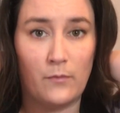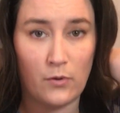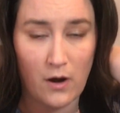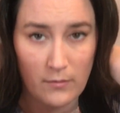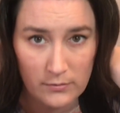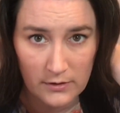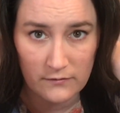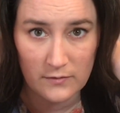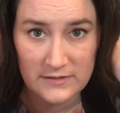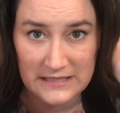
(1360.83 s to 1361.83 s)
probably
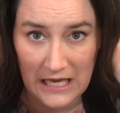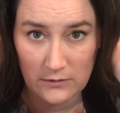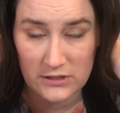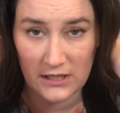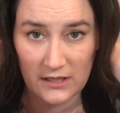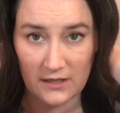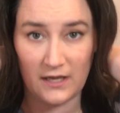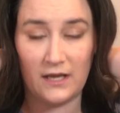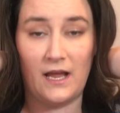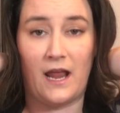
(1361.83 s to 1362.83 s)
from slouching
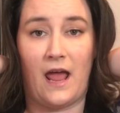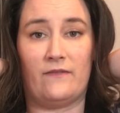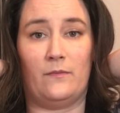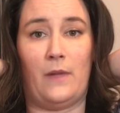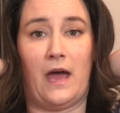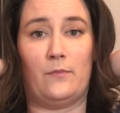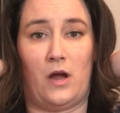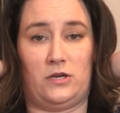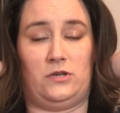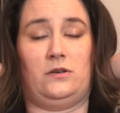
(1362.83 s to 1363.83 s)
and having bad
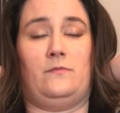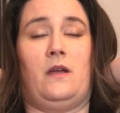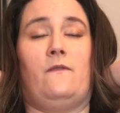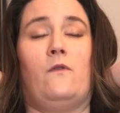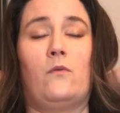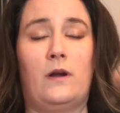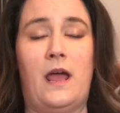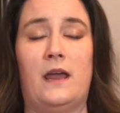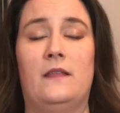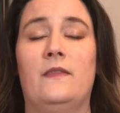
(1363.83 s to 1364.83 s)
posture in my forward
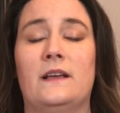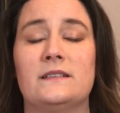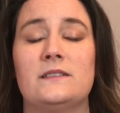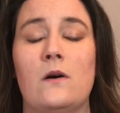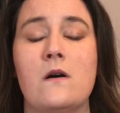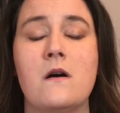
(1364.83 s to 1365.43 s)
head and things. So